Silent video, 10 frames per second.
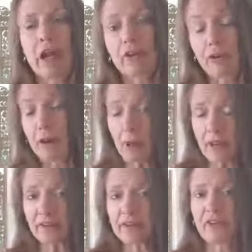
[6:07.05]
So it
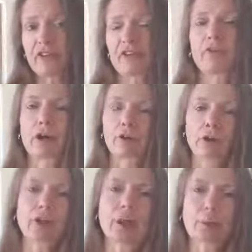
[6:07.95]
makes sense that if we're
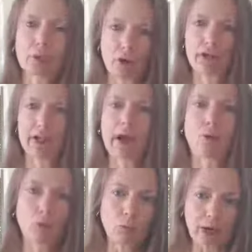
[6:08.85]
chronically blocking
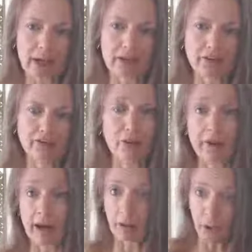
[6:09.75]
our awareness
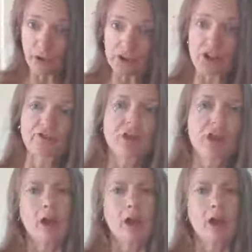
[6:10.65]
of our emotions,